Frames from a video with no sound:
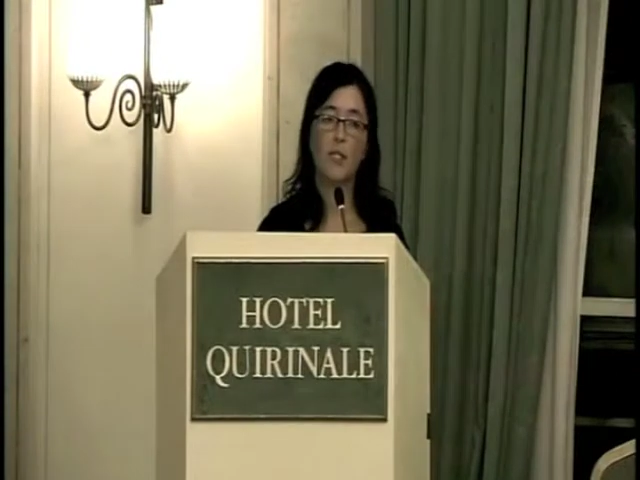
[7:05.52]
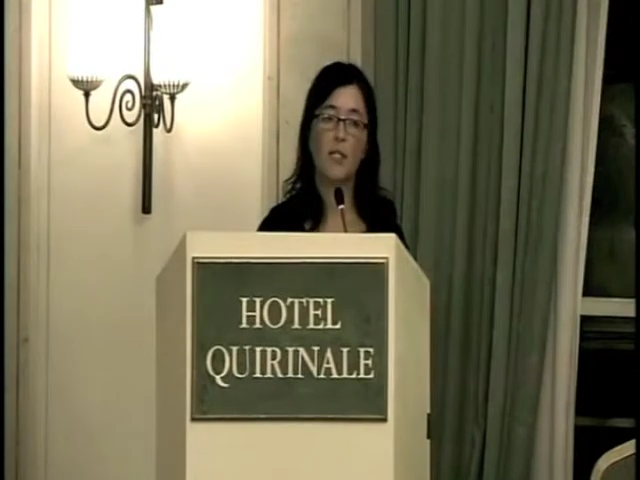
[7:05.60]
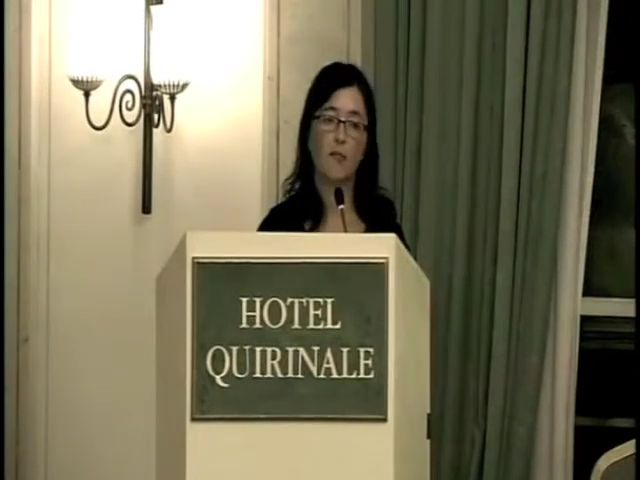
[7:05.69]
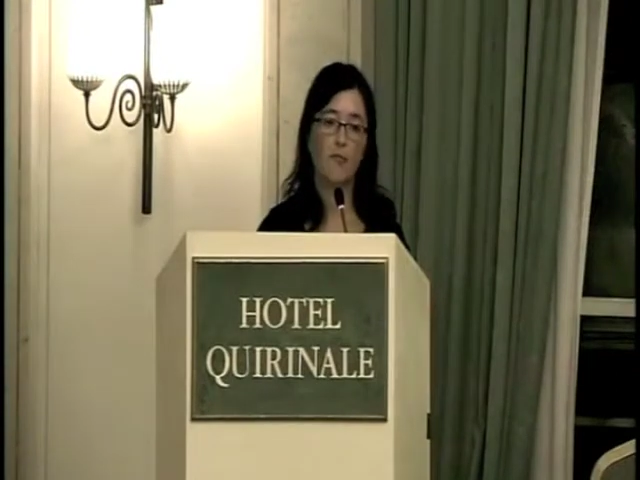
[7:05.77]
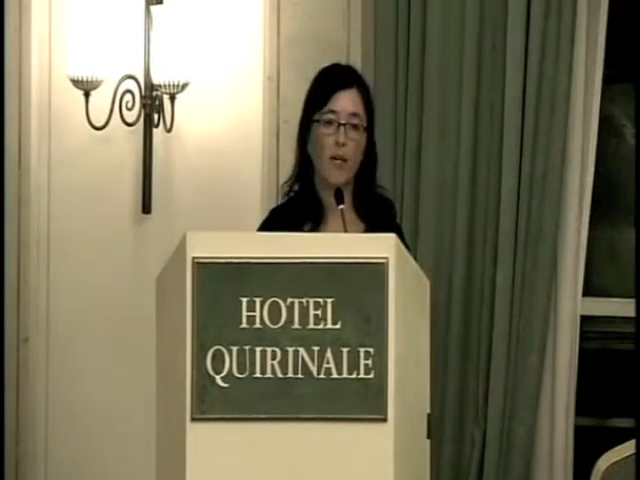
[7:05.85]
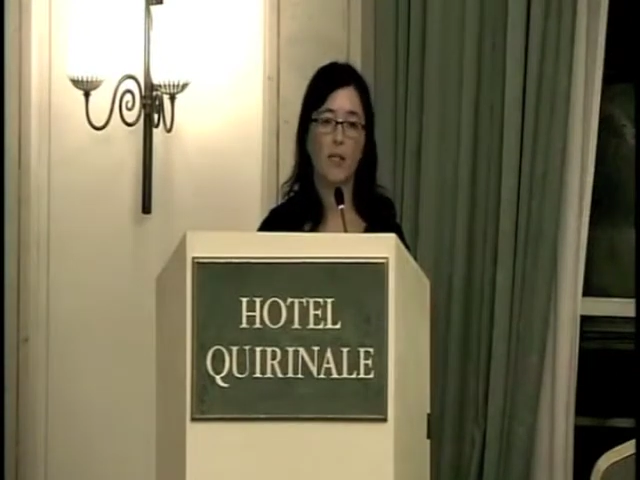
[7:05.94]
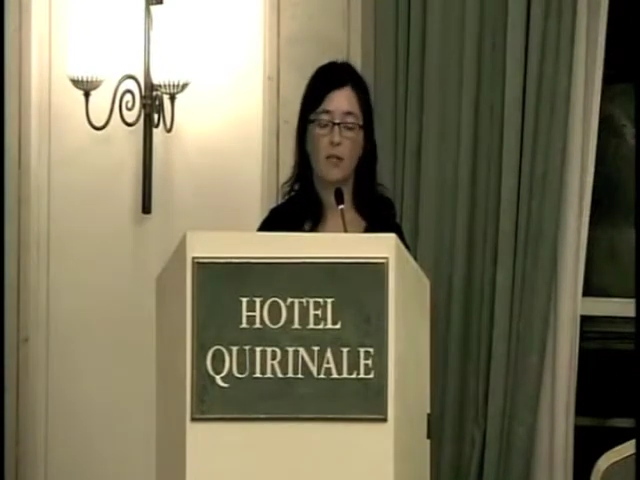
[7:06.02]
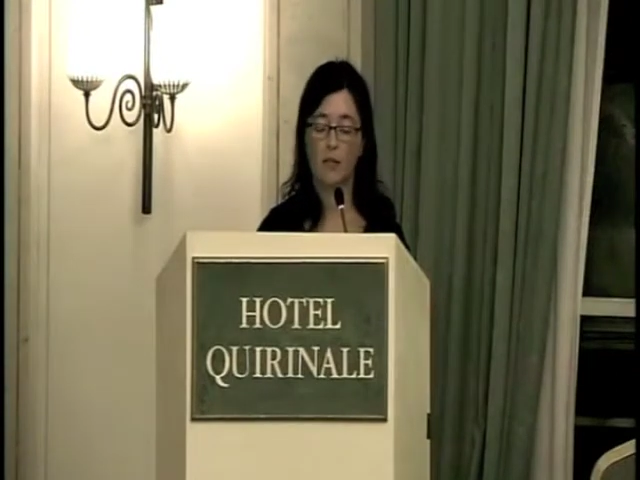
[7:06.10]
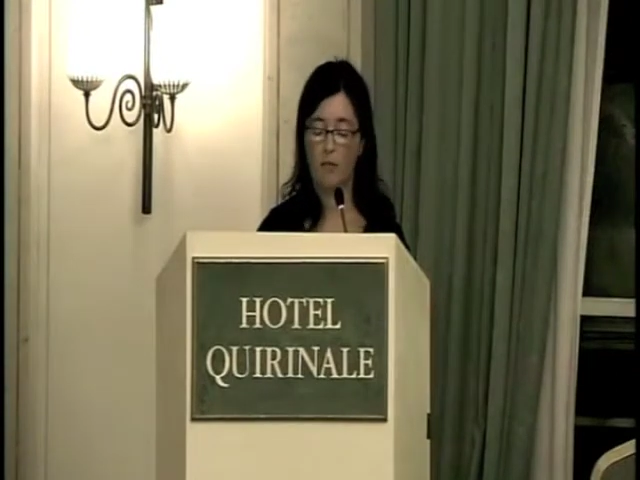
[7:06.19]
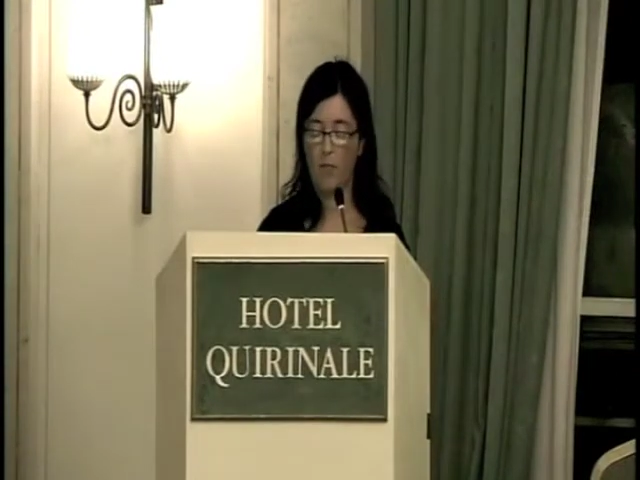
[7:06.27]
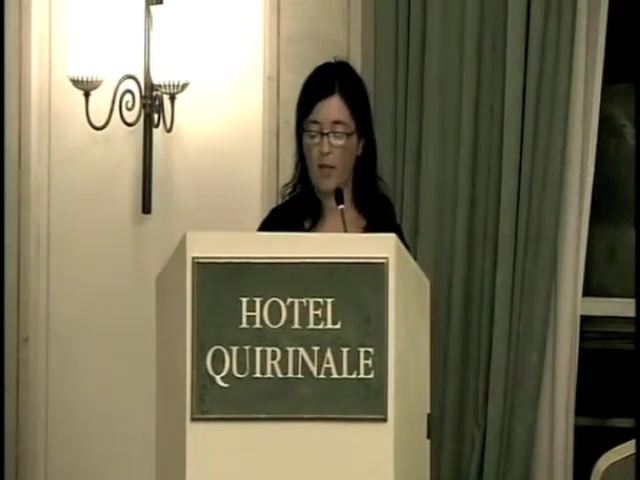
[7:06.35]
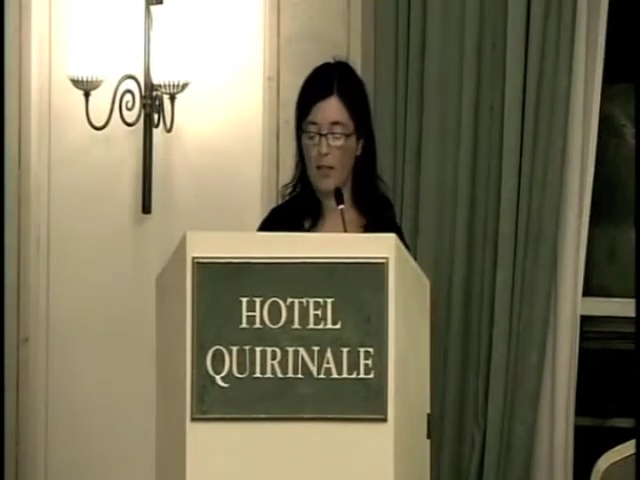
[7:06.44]

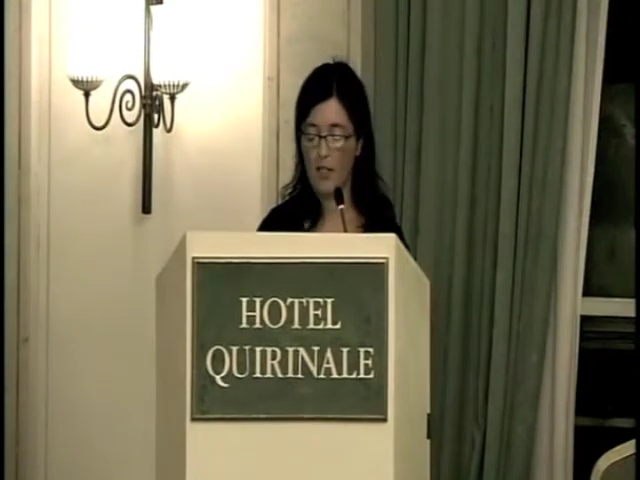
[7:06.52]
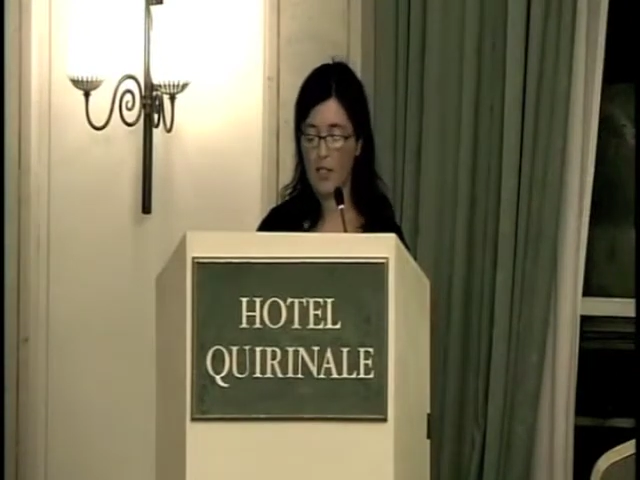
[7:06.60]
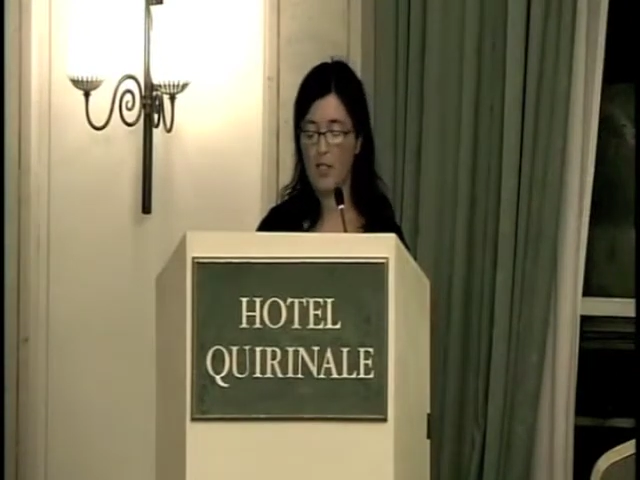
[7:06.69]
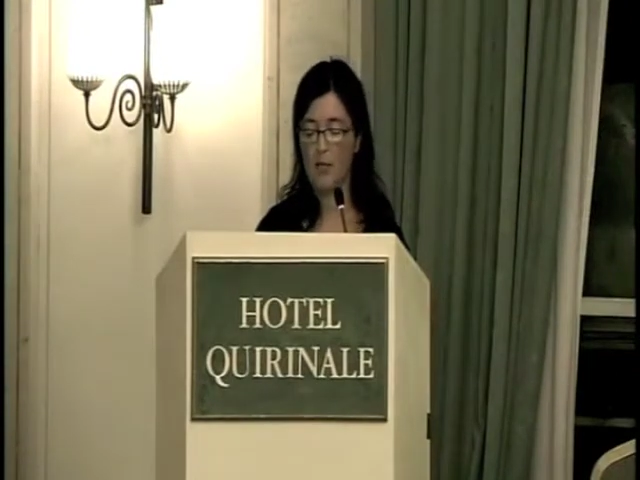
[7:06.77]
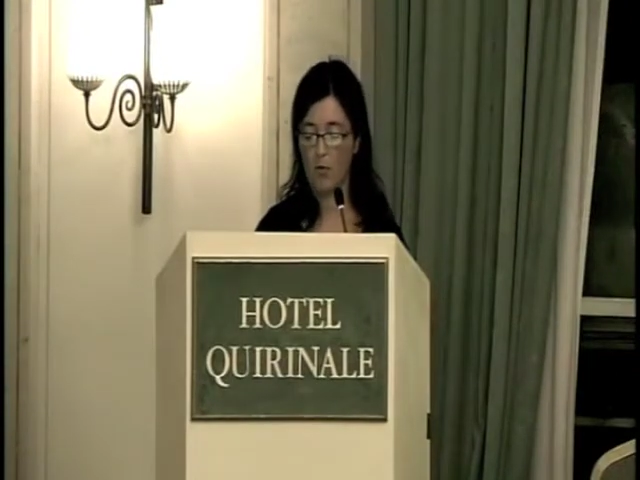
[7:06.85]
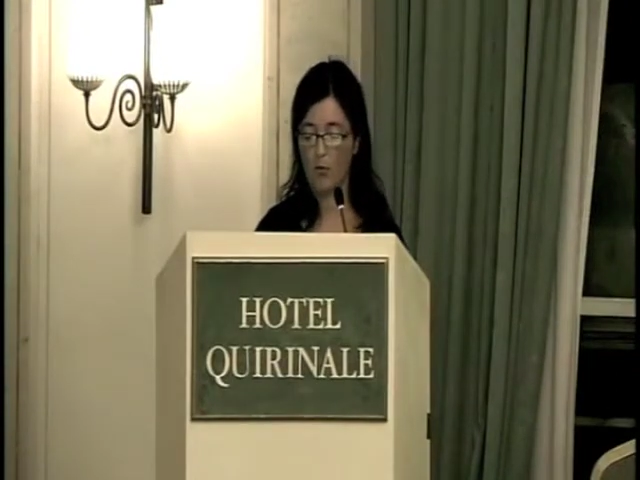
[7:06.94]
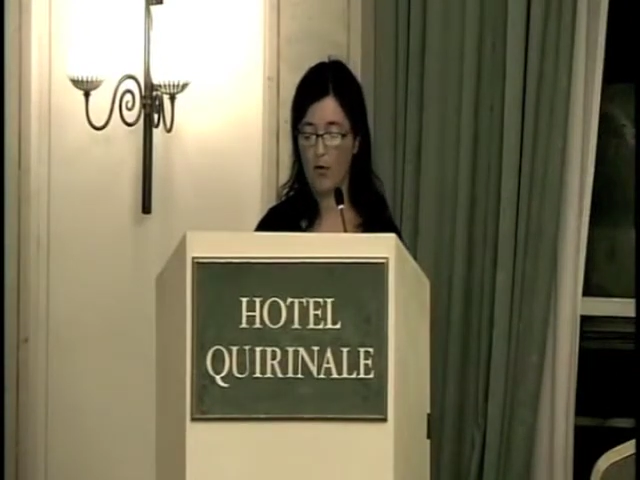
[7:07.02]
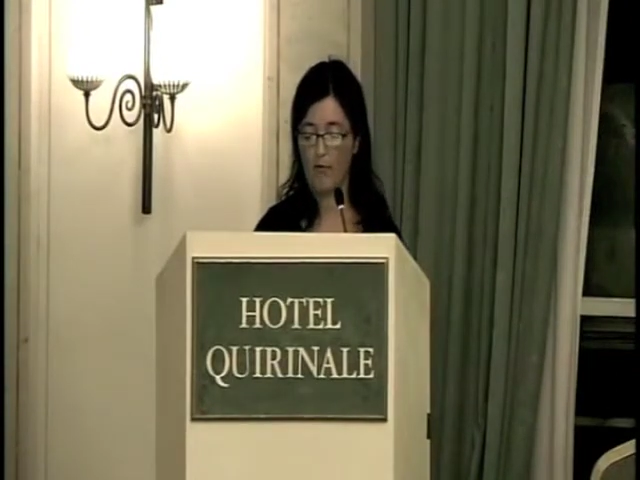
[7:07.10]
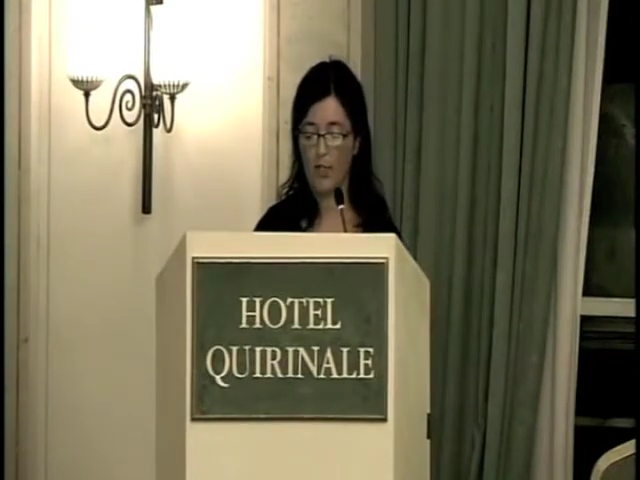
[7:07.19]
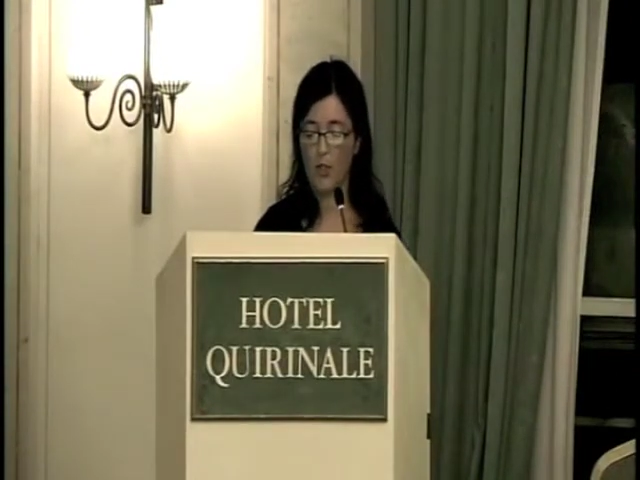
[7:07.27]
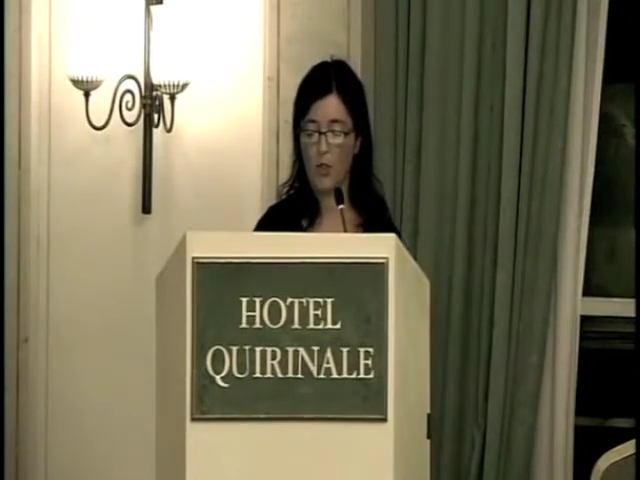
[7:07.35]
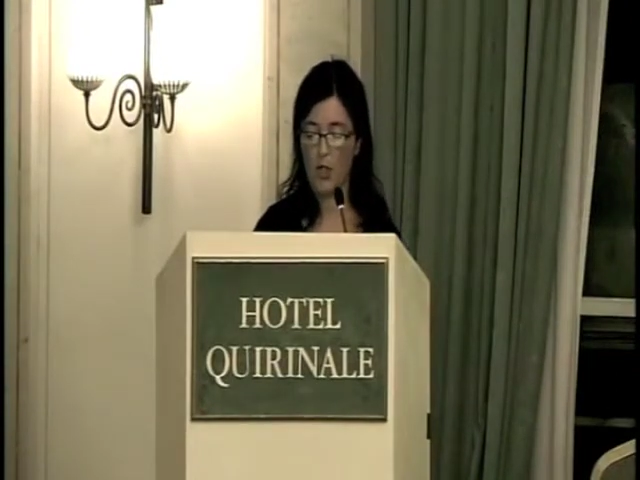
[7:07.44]
affected by these
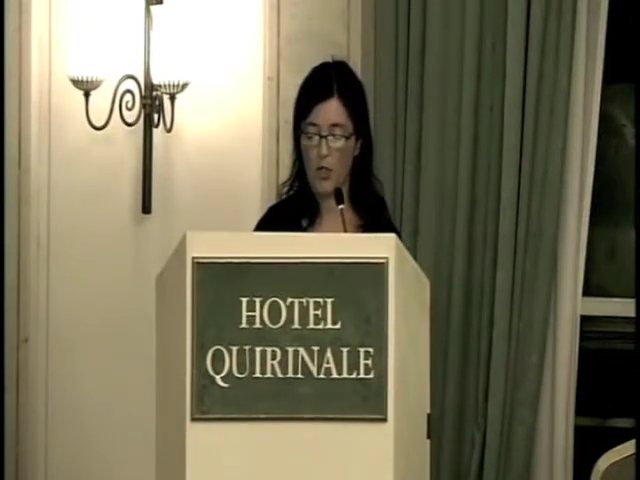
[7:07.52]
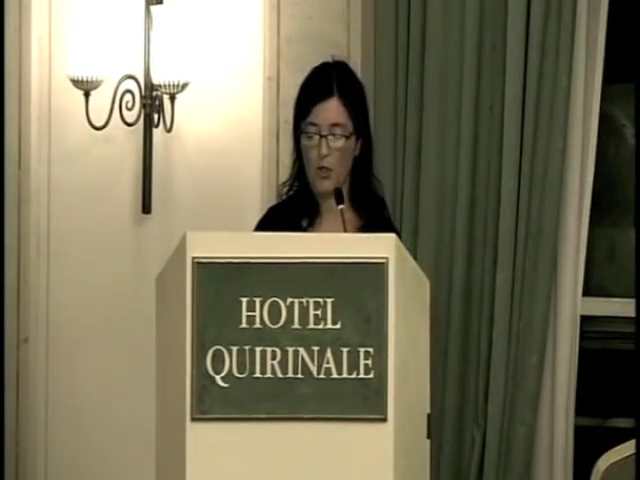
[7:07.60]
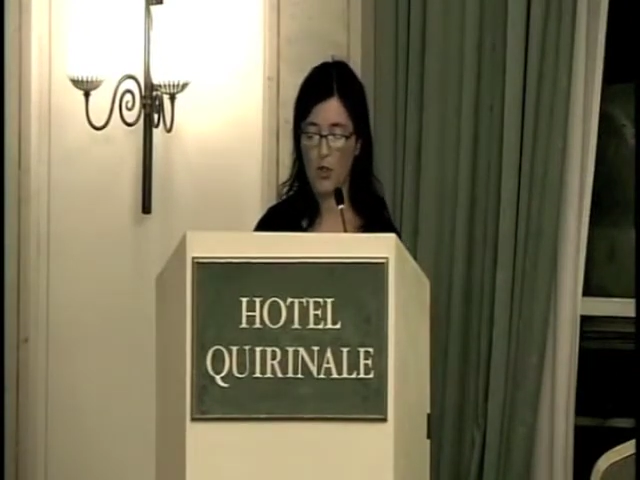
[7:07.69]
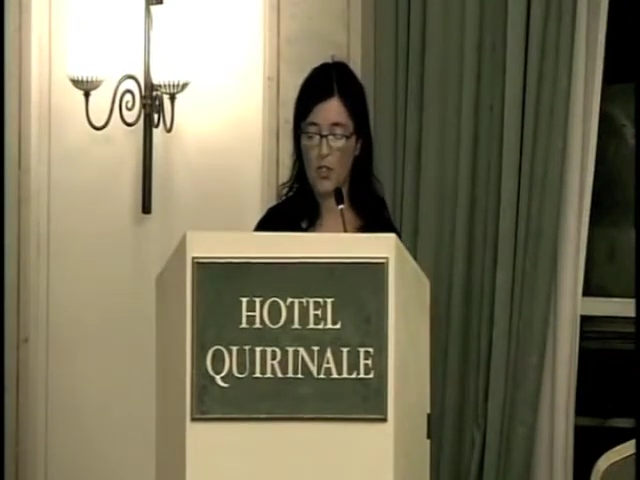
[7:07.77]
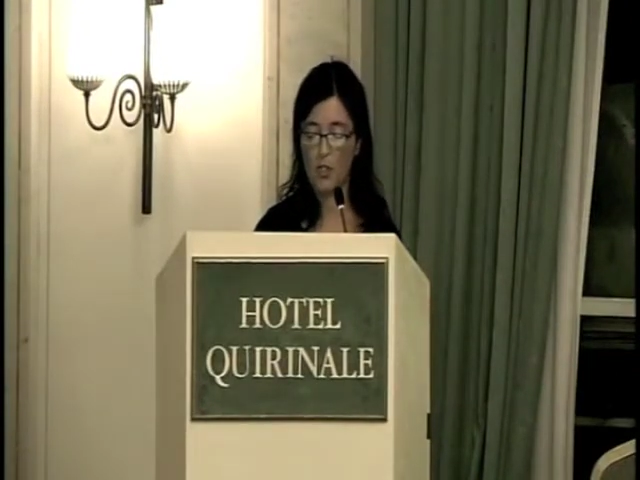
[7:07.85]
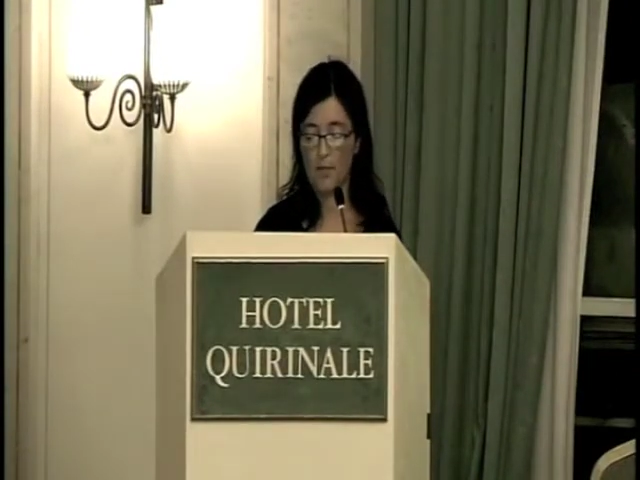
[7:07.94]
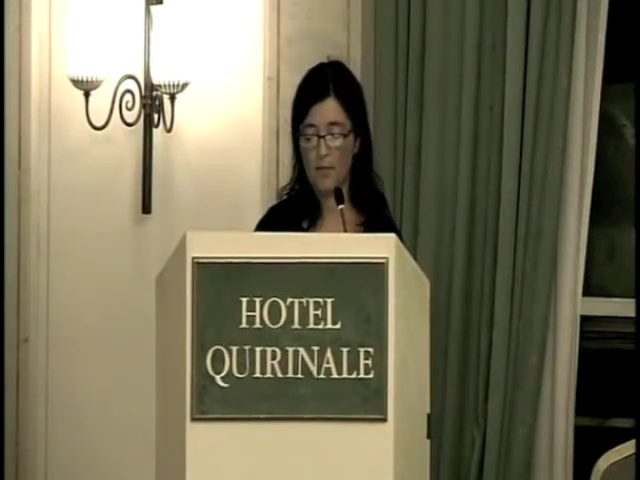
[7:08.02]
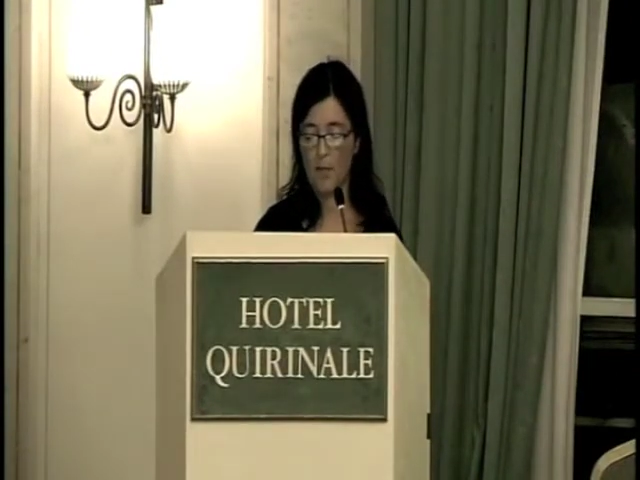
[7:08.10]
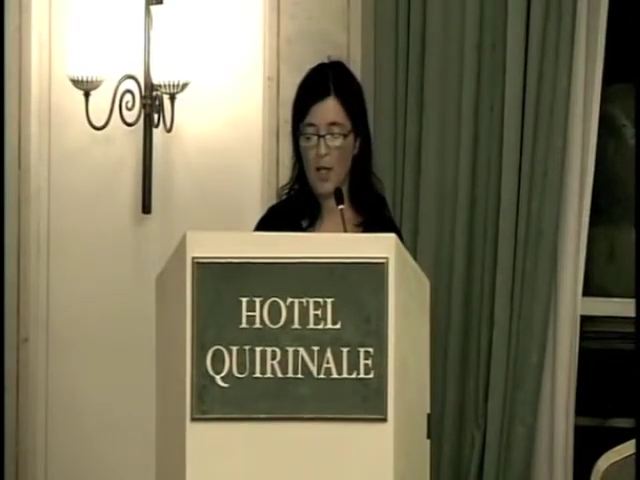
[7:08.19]
demographic changes.